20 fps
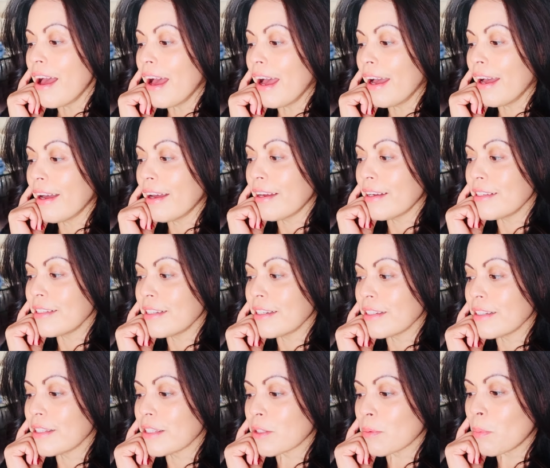And
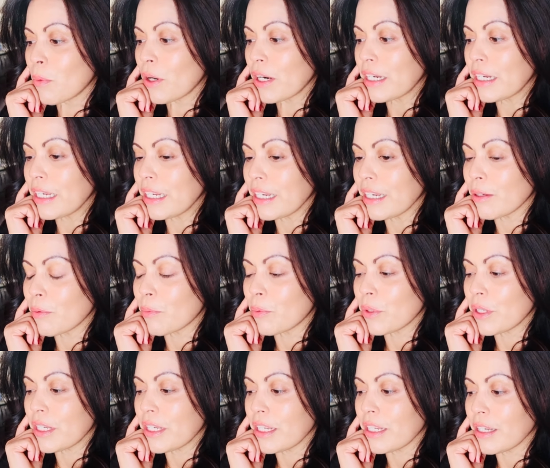this morning
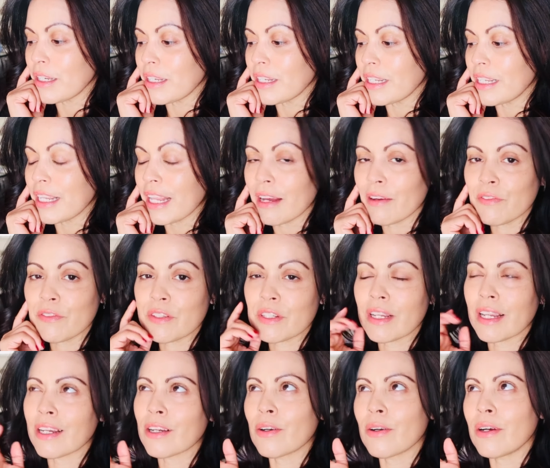we left
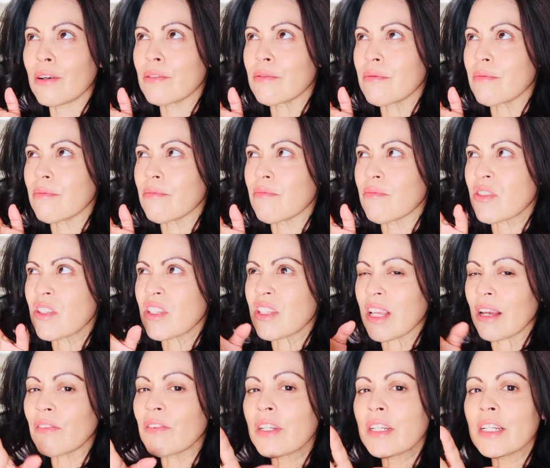like around
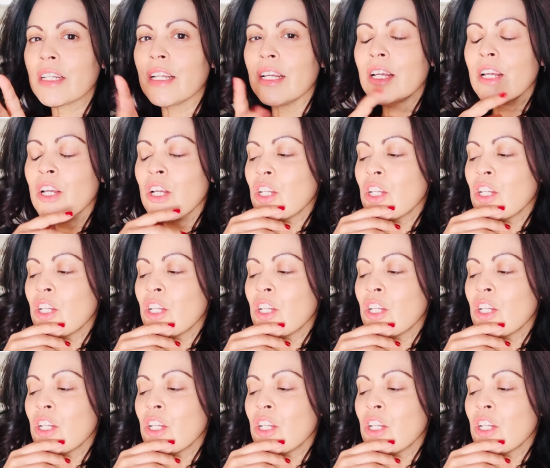7